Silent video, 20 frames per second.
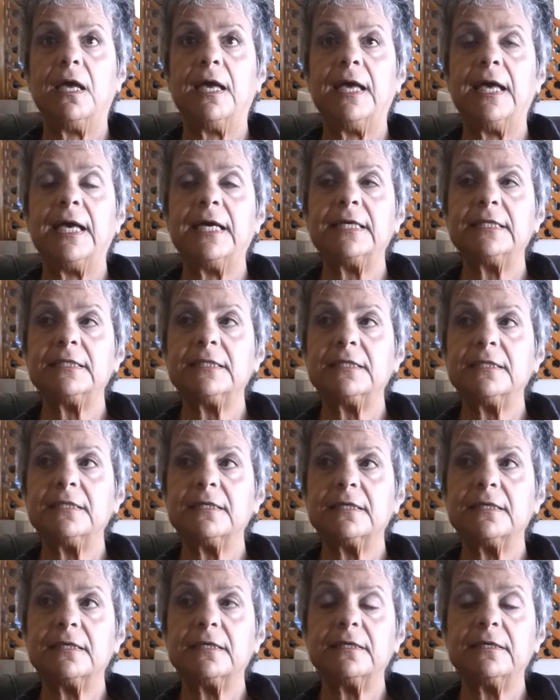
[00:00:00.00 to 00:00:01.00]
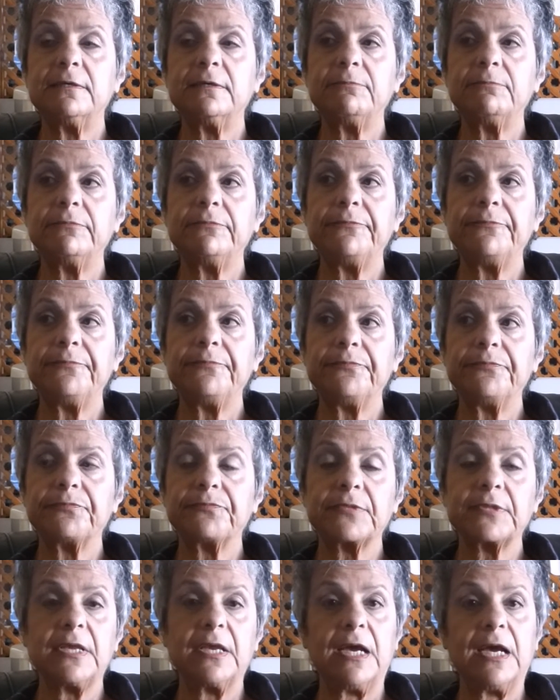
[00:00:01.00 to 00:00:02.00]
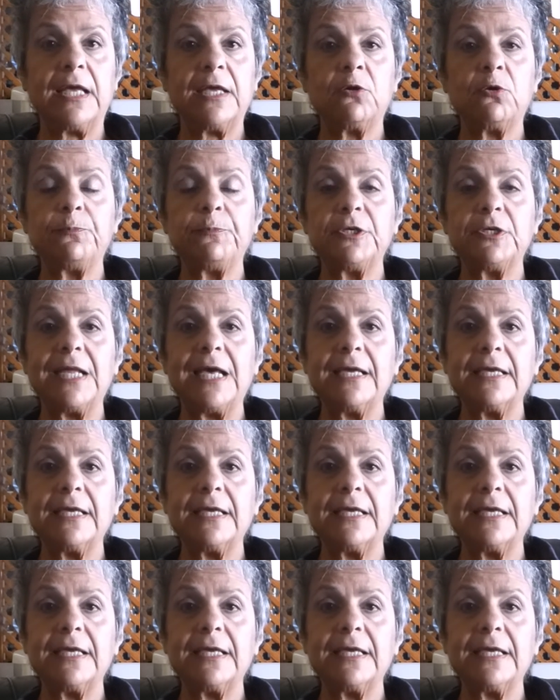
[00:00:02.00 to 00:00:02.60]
and I hope you